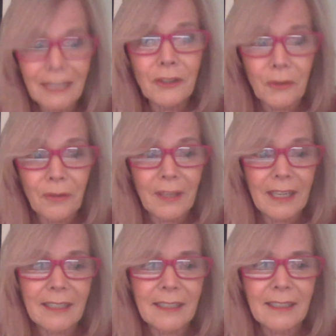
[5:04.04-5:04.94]
can do
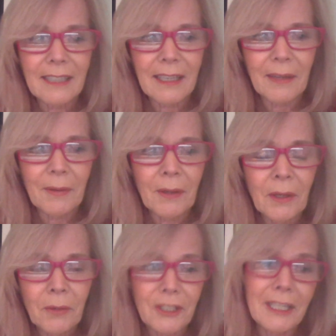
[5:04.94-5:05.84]
that,
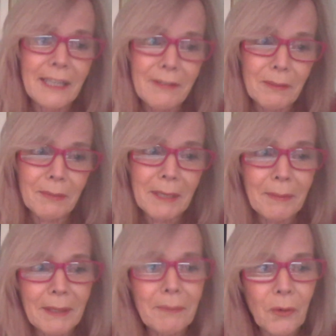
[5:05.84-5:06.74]
which leaves
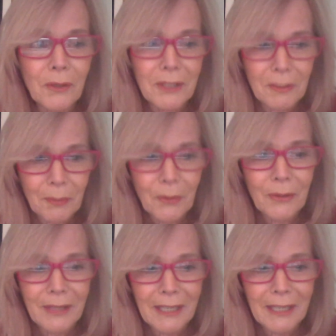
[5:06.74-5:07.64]
maybe more
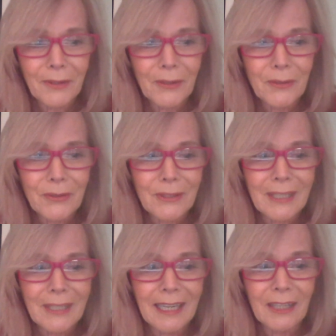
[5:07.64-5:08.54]
support then for
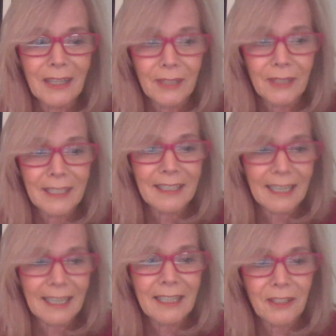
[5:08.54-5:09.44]
those who need
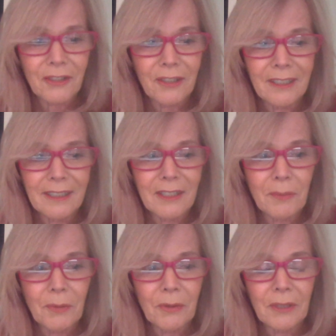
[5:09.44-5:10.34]
that extra
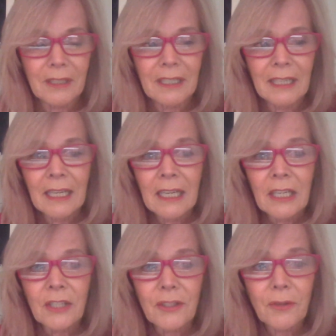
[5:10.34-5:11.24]
support.
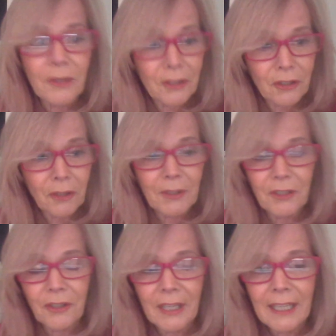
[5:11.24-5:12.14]
So at the top of
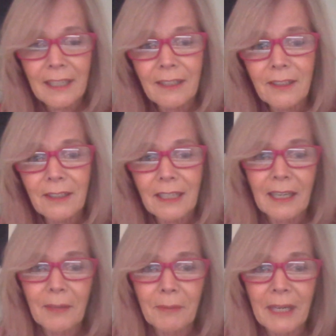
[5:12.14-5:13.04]
the triangle,
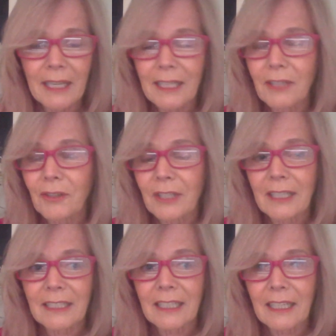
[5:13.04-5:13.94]
I
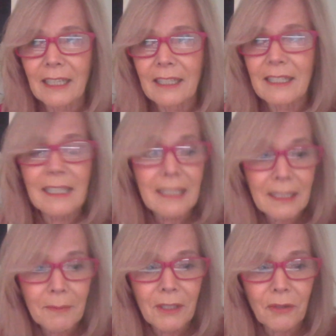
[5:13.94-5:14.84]
look at
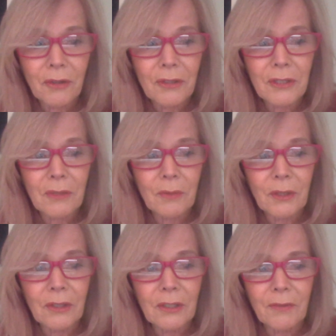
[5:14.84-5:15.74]
systems across the
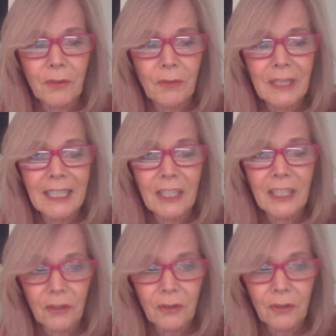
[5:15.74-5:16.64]
world for
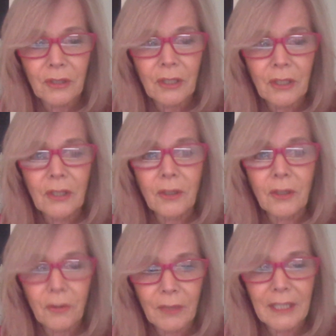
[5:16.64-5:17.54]
really good
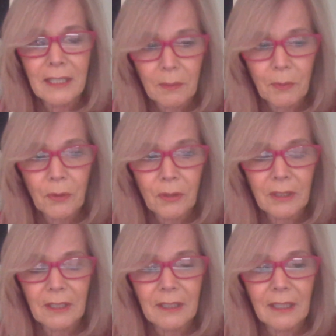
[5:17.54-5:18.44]
career
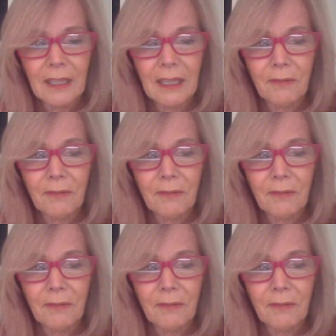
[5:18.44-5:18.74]
support